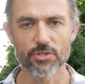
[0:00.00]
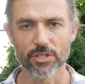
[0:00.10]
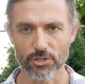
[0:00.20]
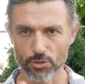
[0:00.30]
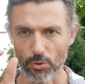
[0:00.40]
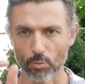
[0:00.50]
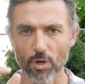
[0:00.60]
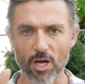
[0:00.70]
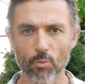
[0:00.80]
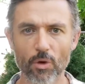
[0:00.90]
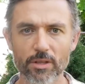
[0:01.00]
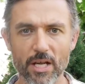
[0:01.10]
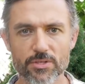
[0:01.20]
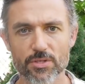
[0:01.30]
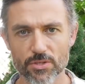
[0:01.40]
just doing one-on-one
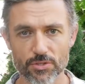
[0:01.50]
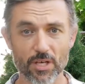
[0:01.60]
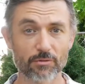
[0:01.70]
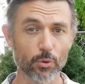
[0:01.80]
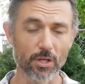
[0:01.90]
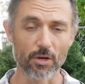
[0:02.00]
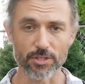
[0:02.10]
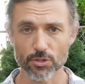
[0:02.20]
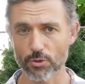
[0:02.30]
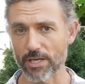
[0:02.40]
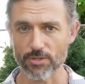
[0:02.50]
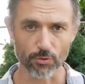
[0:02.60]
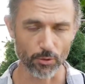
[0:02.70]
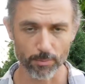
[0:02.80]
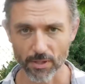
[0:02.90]
lessons instead of doing all these crazy
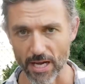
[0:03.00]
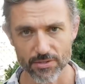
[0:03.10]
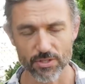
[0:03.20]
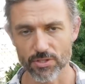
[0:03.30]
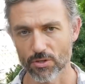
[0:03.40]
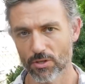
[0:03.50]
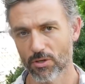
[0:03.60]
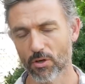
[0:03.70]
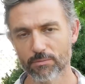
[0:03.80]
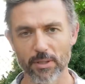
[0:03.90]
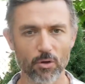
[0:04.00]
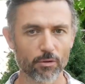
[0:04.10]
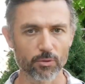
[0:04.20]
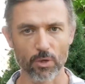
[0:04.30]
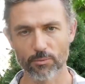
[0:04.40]
group classes and being
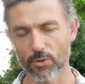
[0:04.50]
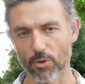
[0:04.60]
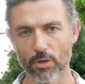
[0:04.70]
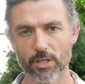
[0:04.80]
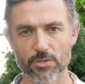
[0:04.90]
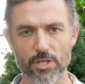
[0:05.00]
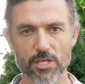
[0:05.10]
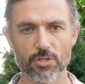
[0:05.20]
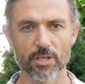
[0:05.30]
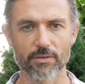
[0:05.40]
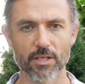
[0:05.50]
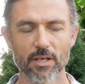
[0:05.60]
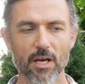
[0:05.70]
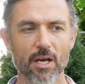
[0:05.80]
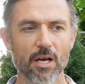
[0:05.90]
overwhelmed with the organization of it.
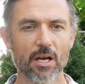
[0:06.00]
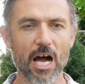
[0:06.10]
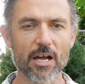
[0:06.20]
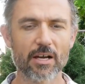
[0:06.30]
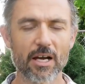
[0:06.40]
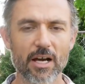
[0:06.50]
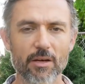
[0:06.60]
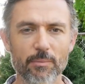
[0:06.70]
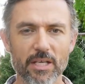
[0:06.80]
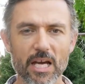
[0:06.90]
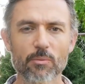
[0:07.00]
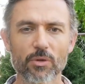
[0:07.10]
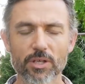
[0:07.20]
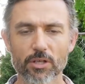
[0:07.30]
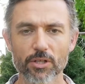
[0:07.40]
It became
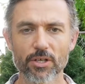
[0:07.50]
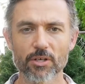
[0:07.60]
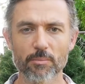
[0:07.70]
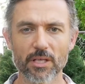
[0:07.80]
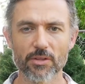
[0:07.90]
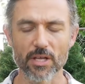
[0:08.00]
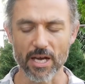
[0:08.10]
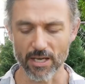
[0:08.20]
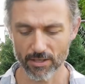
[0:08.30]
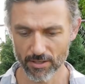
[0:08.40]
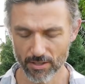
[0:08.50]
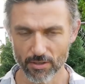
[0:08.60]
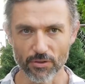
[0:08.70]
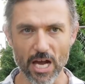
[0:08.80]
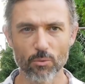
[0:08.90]
really clear to me that
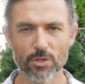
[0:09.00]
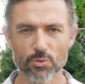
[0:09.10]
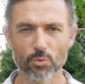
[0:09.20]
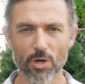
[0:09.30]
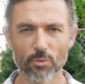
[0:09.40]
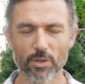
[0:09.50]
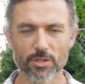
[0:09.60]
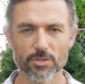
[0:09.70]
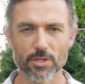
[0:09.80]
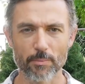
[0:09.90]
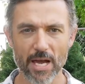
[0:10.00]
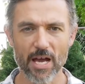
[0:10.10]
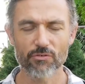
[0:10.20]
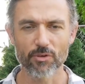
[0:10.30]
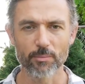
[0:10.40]
that was what was the
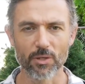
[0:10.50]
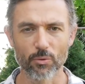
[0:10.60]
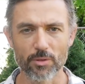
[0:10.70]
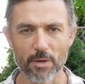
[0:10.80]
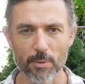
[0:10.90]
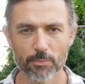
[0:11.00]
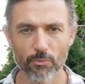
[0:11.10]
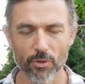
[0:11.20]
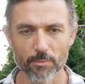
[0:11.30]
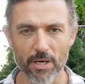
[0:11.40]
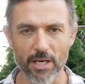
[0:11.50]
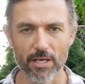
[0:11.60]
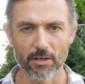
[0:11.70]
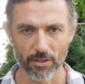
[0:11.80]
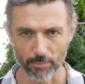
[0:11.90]
path for me with
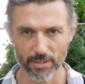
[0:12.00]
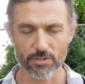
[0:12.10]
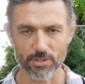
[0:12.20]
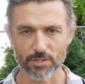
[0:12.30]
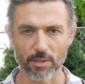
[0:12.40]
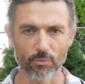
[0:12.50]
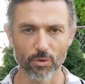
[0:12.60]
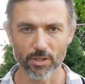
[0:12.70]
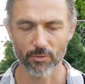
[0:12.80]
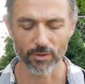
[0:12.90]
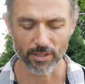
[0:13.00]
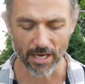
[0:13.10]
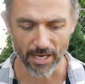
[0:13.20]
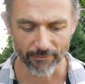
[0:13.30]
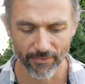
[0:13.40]
the business I'm working with,
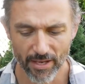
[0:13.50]
and